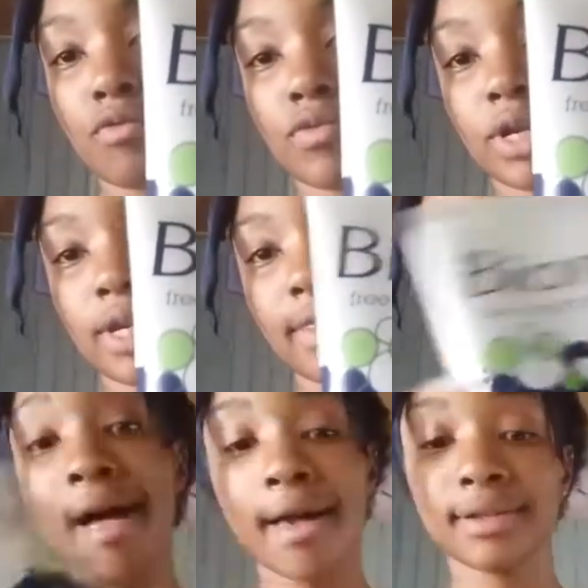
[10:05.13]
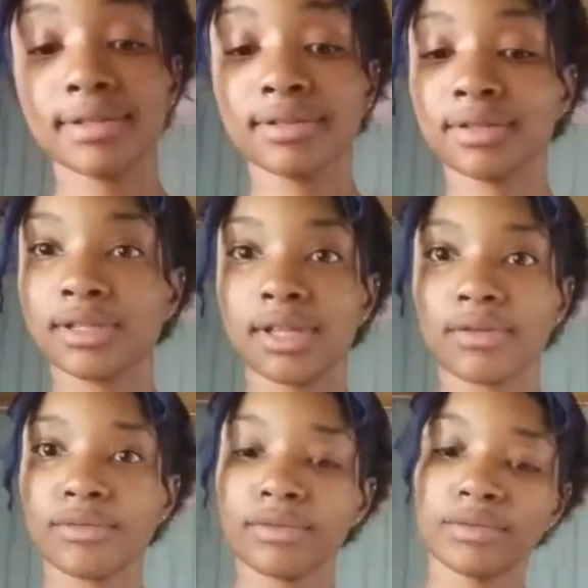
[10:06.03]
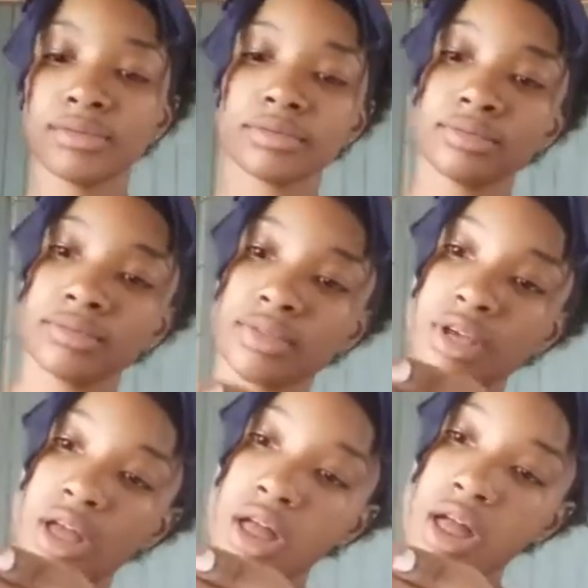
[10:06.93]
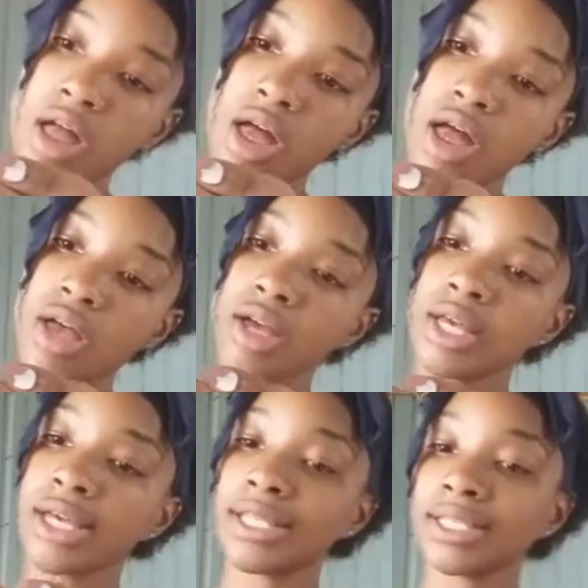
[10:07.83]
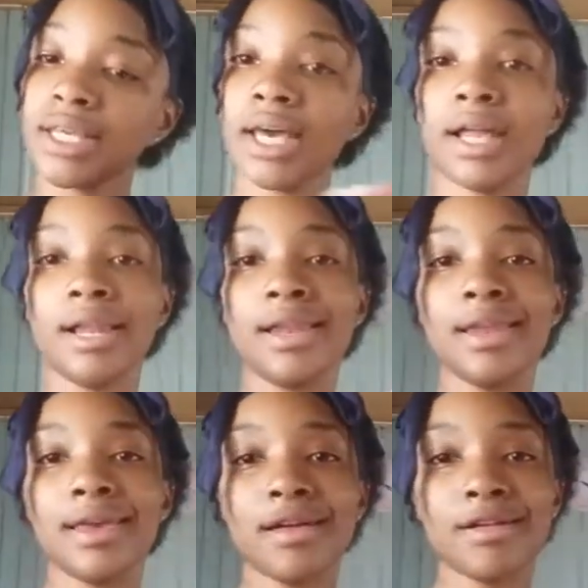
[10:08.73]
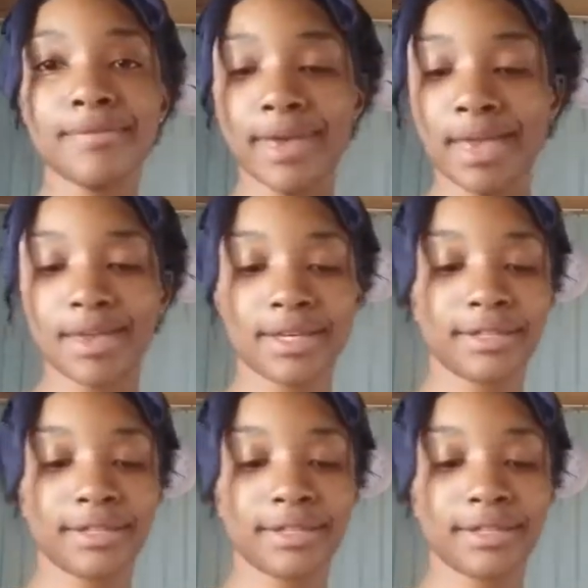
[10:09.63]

Relax, because I don't know. Get to it a little bit.